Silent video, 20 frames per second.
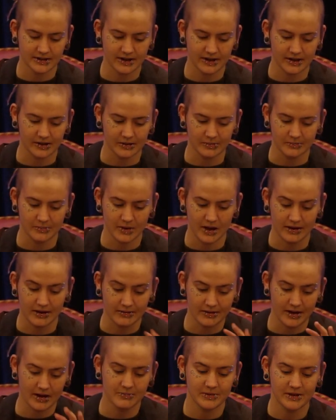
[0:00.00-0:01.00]

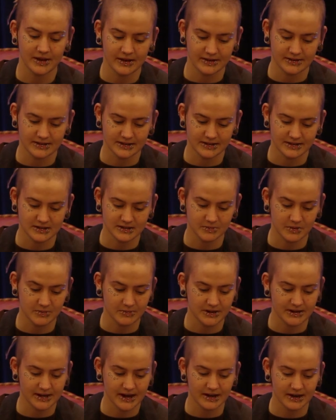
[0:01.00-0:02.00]
And I began to split my
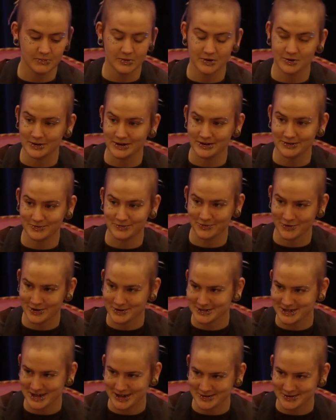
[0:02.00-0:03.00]
time between
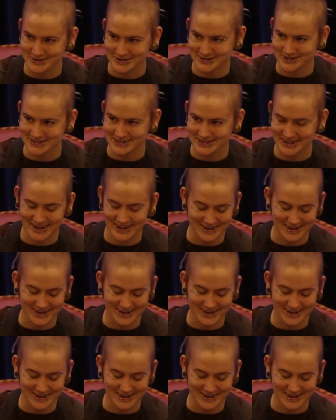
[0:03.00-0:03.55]
friends' houses,